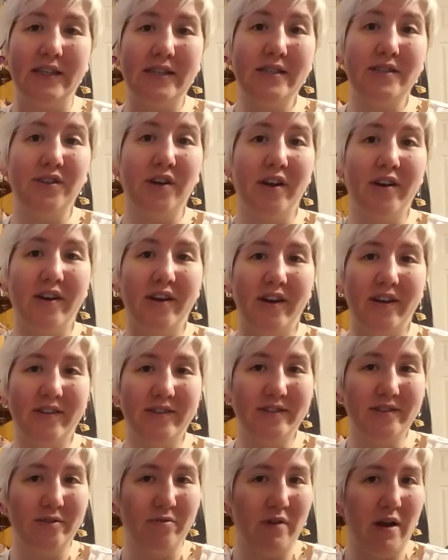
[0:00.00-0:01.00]
it's done and I need
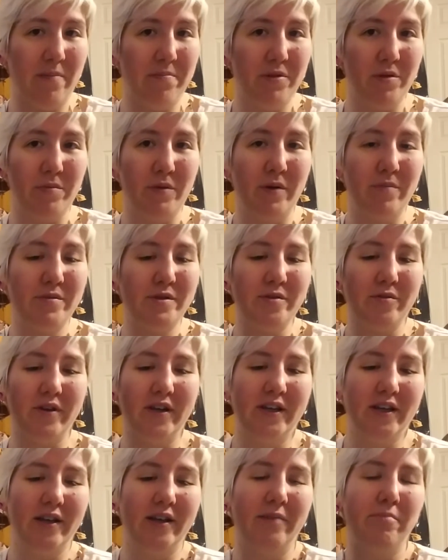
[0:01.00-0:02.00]
to wrap them up so I
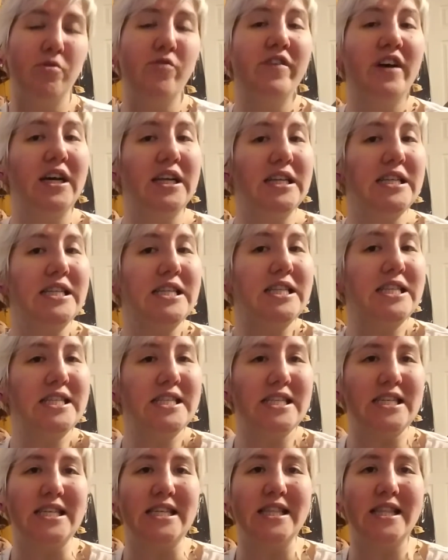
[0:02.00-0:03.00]
can move on to the
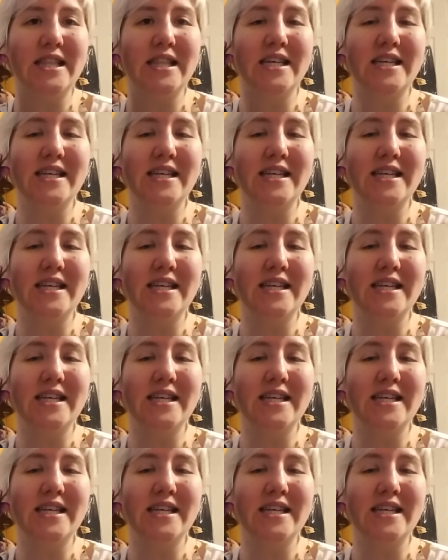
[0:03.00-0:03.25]
teeth.